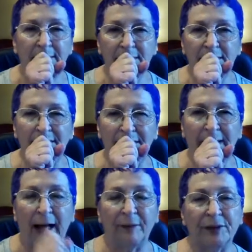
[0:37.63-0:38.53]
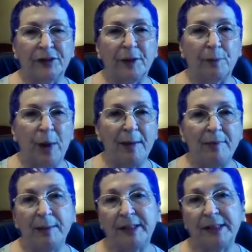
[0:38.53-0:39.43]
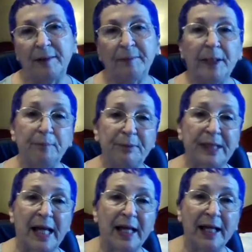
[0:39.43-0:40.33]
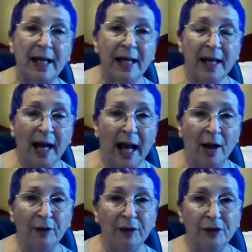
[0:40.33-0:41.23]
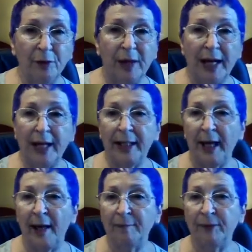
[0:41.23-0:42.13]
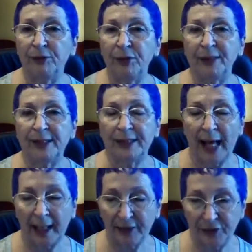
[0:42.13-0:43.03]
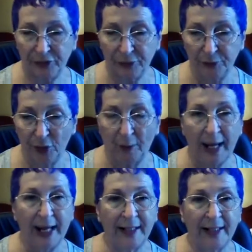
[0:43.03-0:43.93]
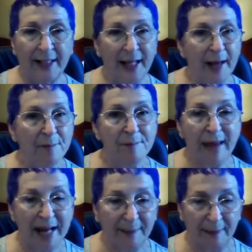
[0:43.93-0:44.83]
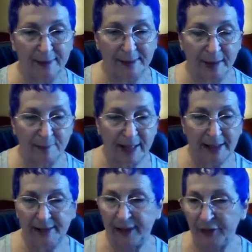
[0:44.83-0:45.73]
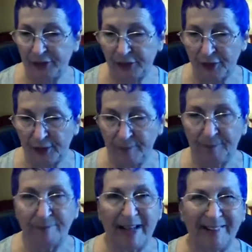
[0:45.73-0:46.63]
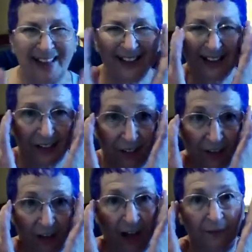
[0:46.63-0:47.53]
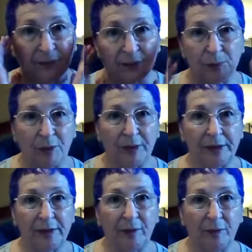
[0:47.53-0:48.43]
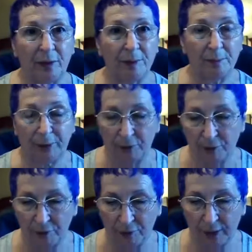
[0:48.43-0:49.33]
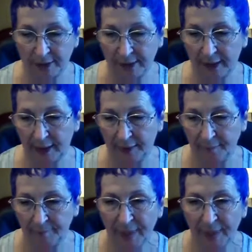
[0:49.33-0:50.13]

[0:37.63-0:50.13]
how the trip went, maybe some tips on how to do it if you decide to go ahead and make this amazing journey. My glasses are a little off this morning, so I hope I don't go cross-eyed on you.